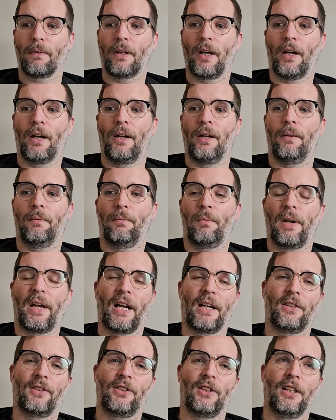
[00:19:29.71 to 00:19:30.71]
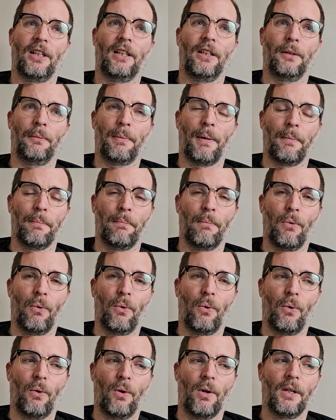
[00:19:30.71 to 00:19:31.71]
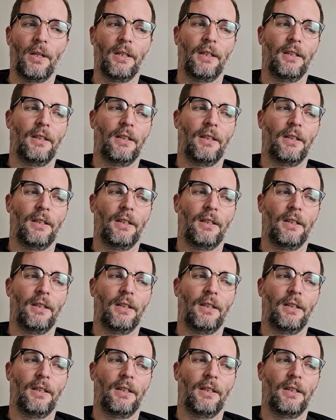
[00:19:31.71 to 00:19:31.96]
Um, we get to see a little bit more